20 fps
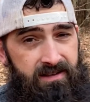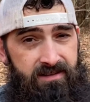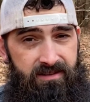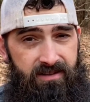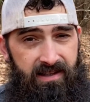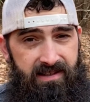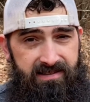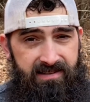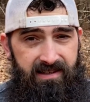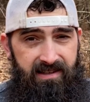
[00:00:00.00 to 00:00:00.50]
So
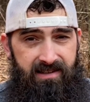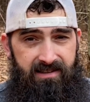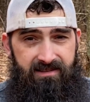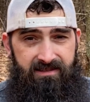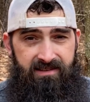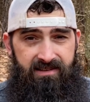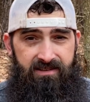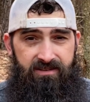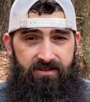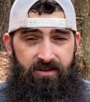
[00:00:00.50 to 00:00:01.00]
that's it.
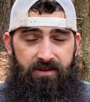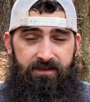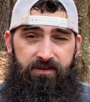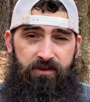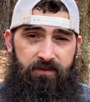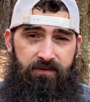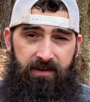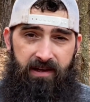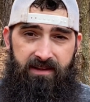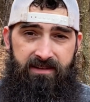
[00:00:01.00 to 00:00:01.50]
So if
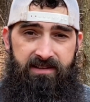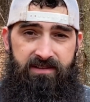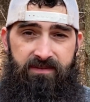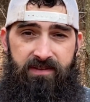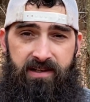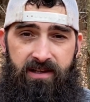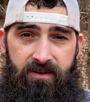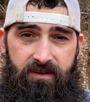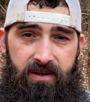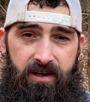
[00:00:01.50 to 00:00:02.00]
you found this
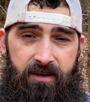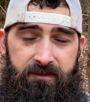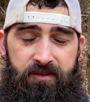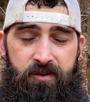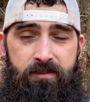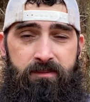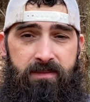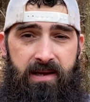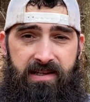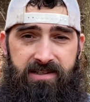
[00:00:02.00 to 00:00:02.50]
video
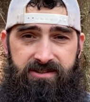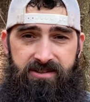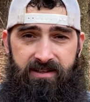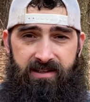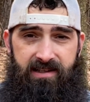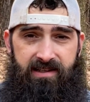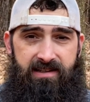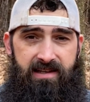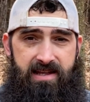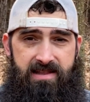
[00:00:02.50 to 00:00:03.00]
helpful, make sure to
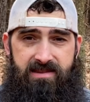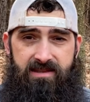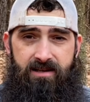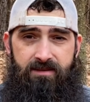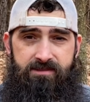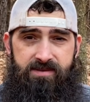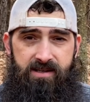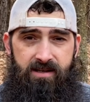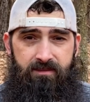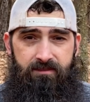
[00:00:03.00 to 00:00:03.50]
hit that
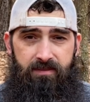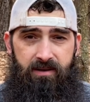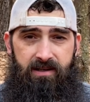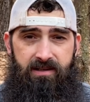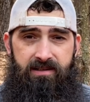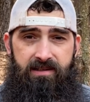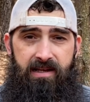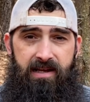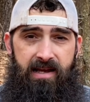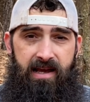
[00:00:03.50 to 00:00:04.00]
thumbs up
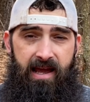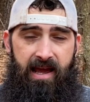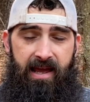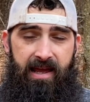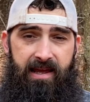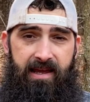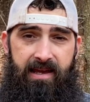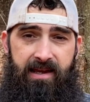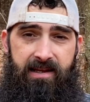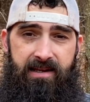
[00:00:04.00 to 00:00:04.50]
button,
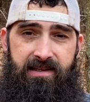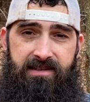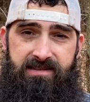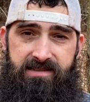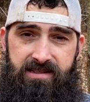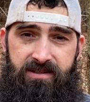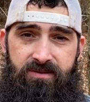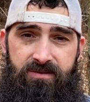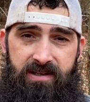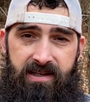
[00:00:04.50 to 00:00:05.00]
and
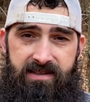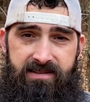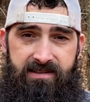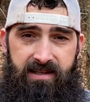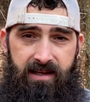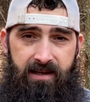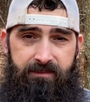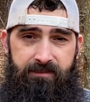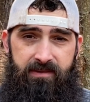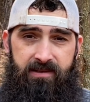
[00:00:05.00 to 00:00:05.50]
until next
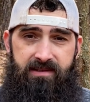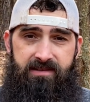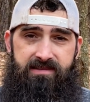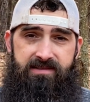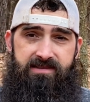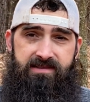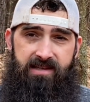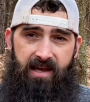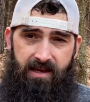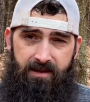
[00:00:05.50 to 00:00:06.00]
time,
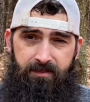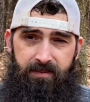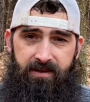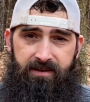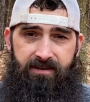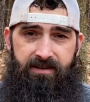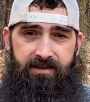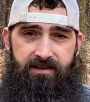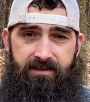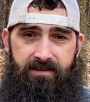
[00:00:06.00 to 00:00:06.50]
stay
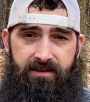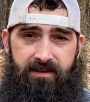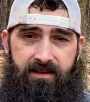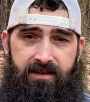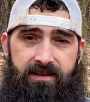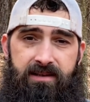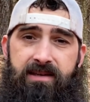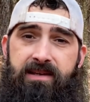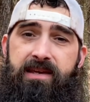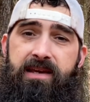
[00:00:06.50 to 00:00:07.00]
bearded,
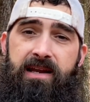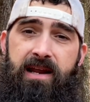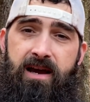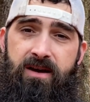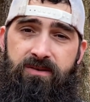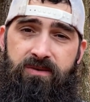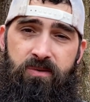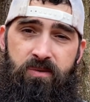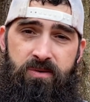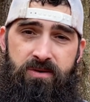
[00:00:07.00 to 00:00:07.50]
get
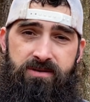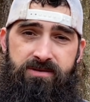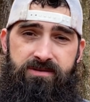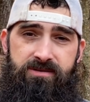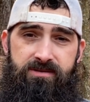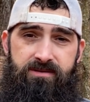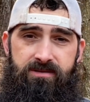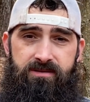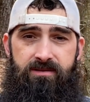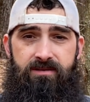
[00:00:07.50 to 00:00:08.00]
outdoors,
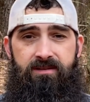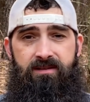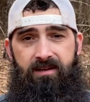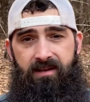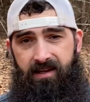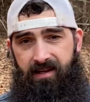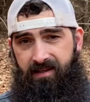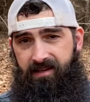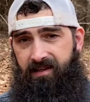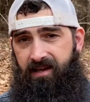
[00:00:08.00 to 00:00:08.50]

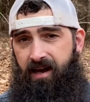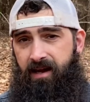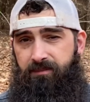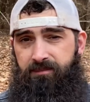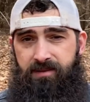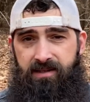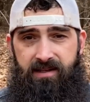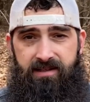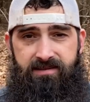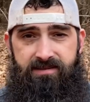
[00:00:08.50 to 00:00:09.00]
and God
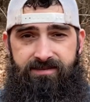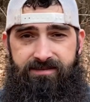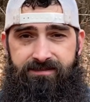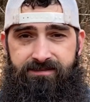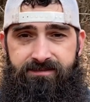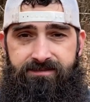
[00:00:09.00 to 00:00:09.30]
bless.